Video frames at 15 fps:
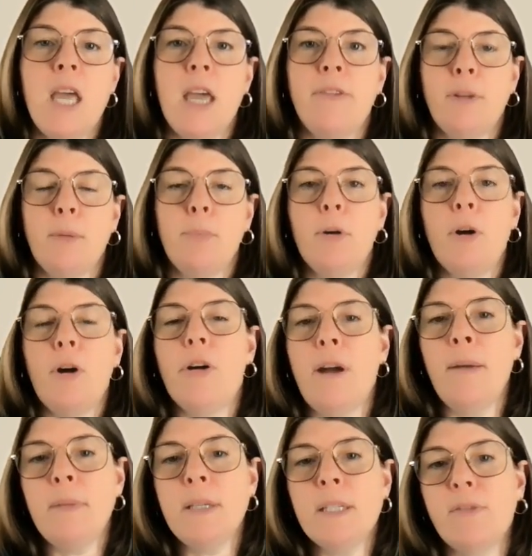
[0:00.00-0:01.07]
If the
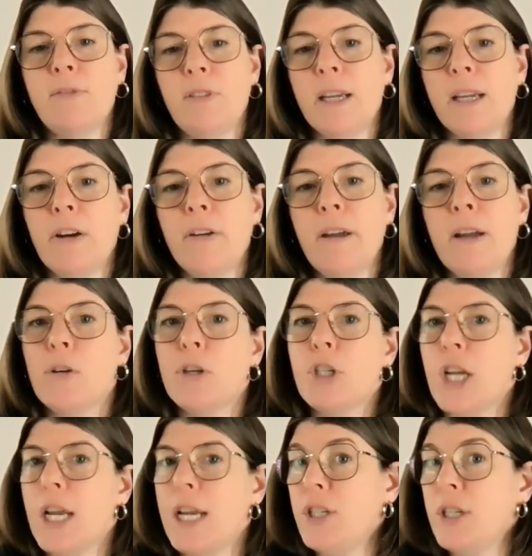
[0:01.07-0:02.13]
program is flickering or
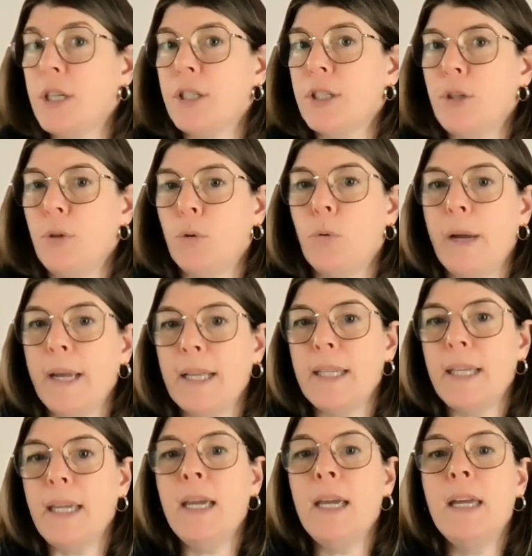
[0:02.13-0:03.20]
changing too
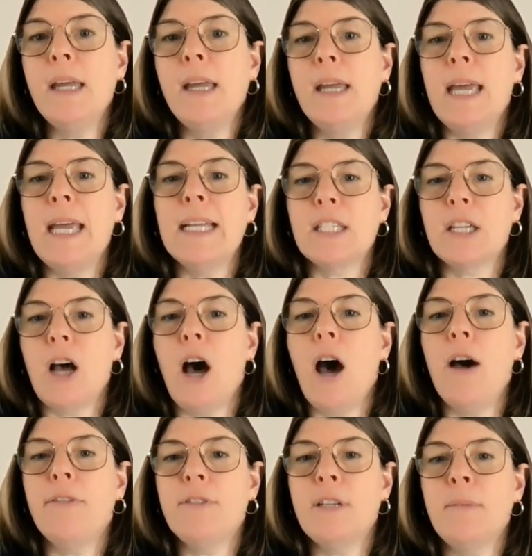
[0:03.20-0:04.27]
quickly, it's
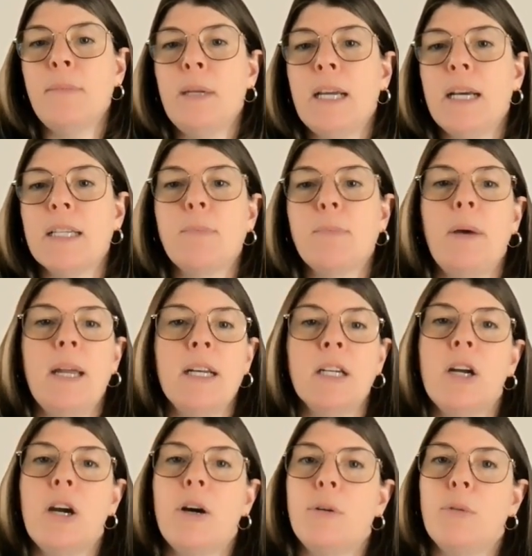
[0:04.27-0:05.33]
often because button
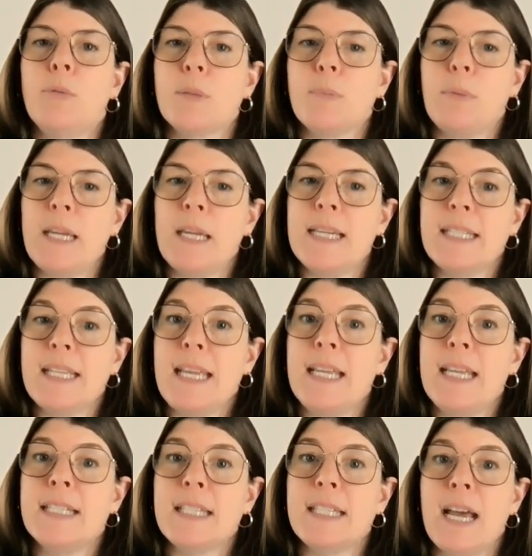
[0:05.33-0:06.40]
code was placed
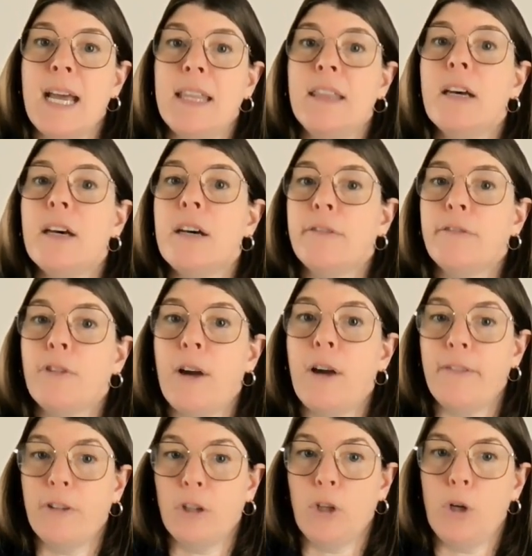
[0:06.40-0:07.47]
inside the
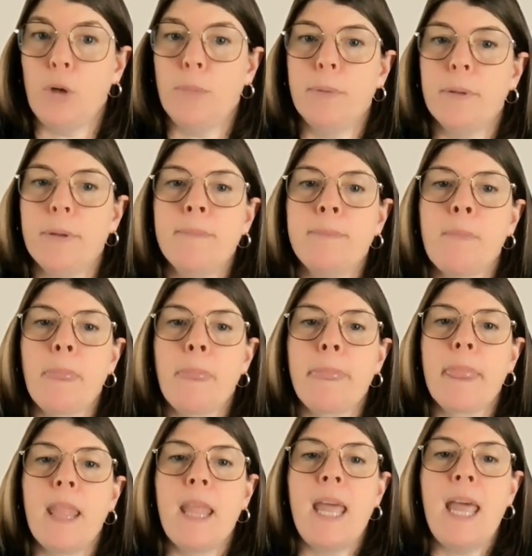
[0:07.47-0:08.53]
forever loop.
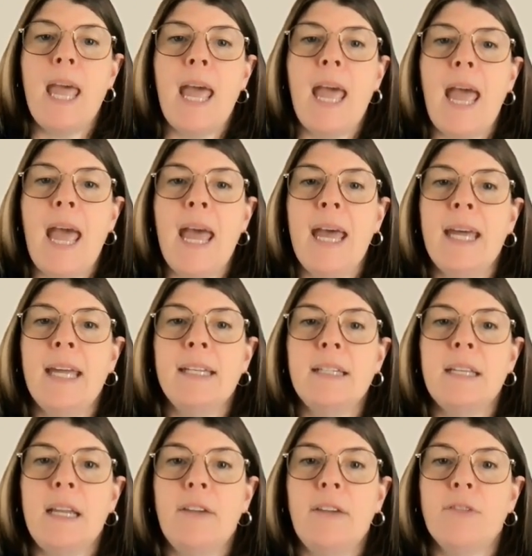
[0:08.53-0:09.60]
And
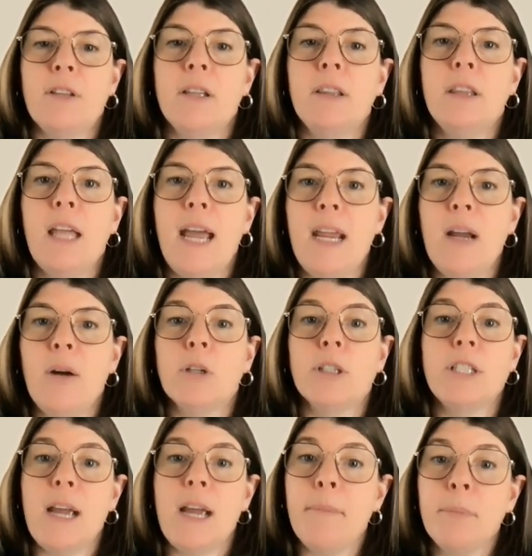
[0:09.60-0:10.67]
if the light or
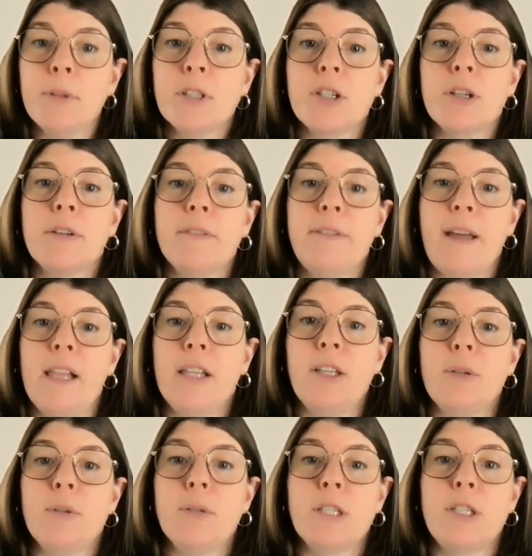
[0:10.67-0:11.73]
temperature
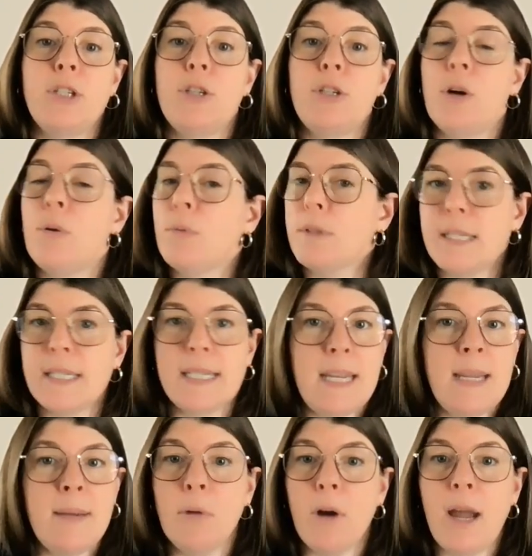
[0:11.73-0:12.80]
values don't
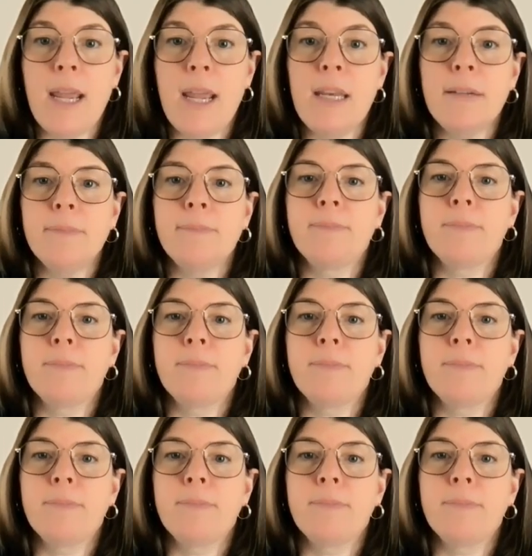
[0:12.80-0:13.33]
seem right,